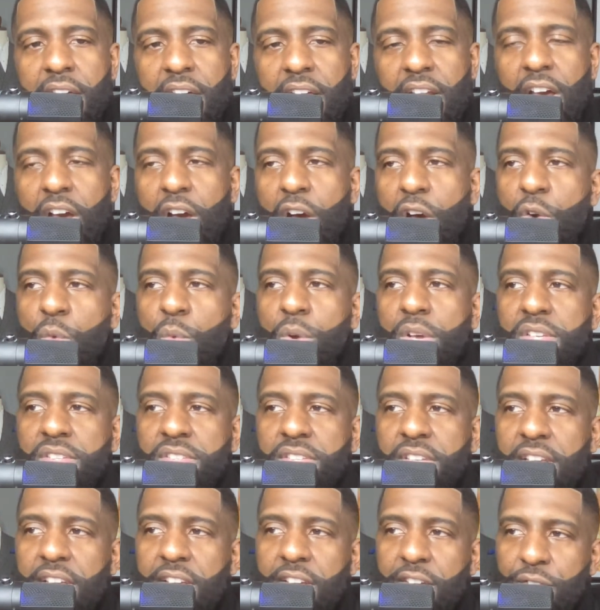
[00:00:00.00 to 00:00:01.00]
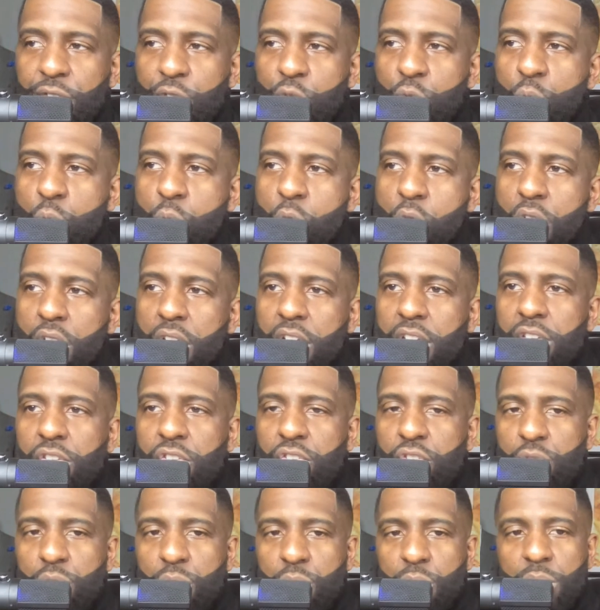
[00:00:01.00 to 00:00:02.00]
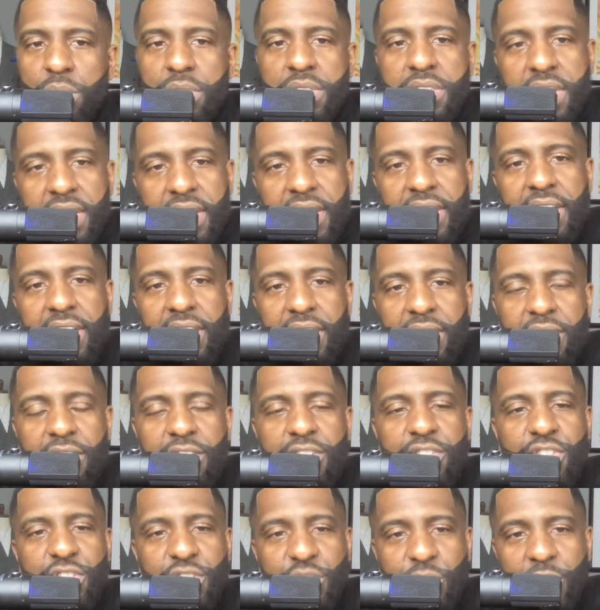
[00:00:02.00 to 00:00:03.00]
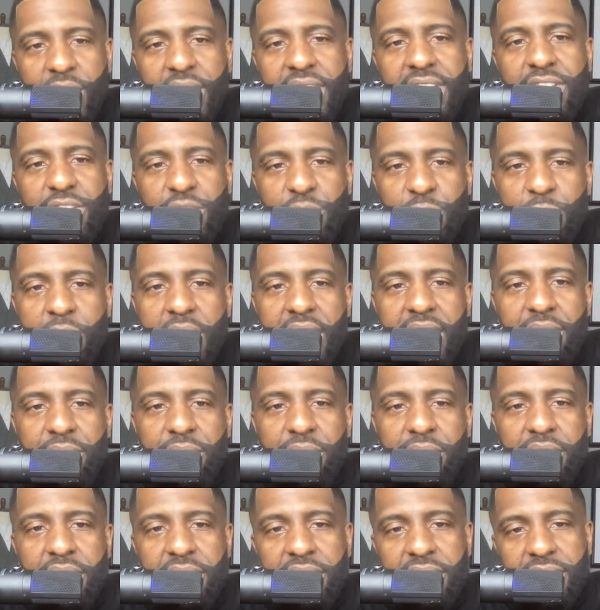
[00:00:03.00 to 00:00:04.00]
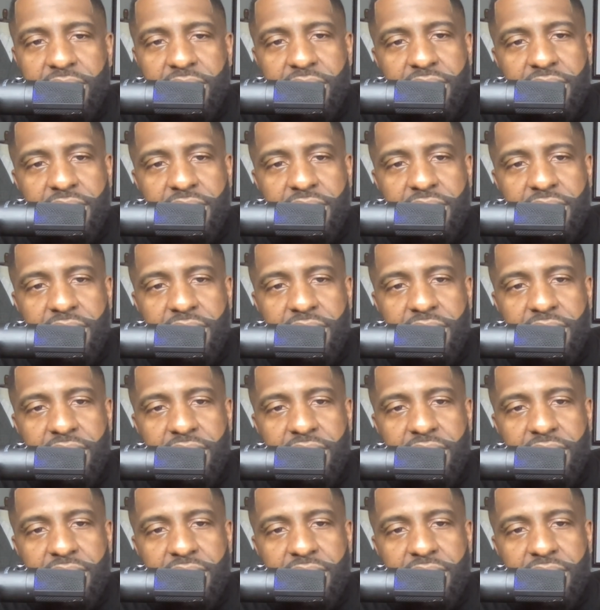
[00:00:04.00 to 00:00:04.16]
I always say, if you want to take her straight to heaven,